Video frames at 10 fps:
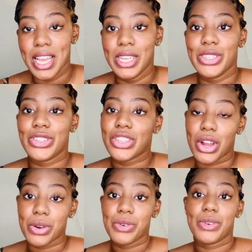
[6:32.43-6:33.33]

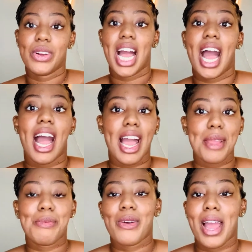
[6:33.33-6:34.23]
So I
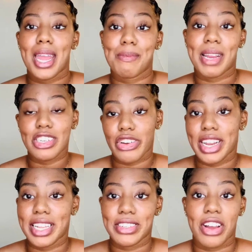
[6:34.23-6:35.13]
pride my
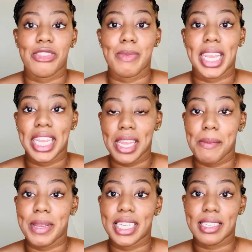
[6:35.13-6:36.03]
trainings off my kit,
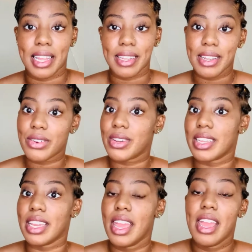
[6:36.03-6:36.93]
because I
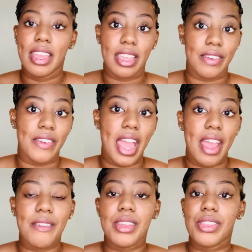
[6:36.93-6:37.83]
literally give
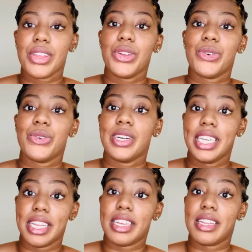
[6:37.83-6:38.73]
everything you would
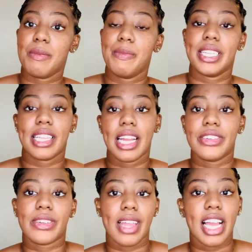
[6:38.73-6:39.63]
need besides
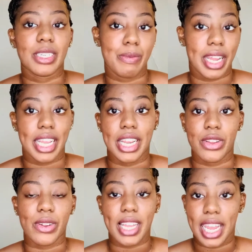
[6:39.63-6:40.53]
your lash bed and
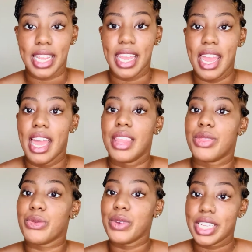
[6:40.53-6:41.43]
your light. And the
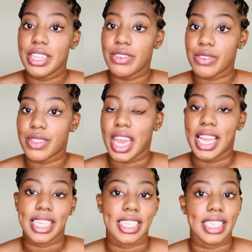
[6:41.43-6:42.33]
reasons for that
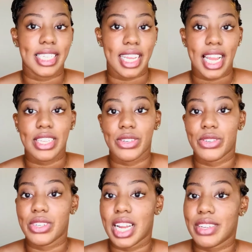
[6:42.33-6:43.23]
is because, like I told
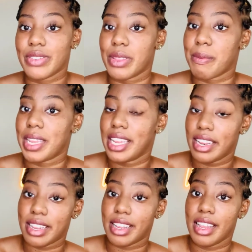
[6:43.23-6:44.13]
you guys from the
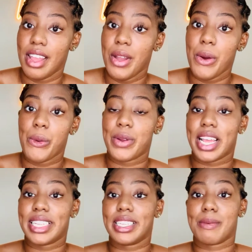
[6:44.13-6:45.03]
beginning, when
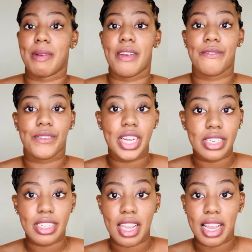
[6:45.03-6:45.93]
I took my
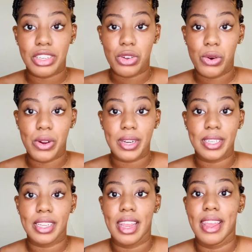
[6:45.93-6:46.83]
first lash course,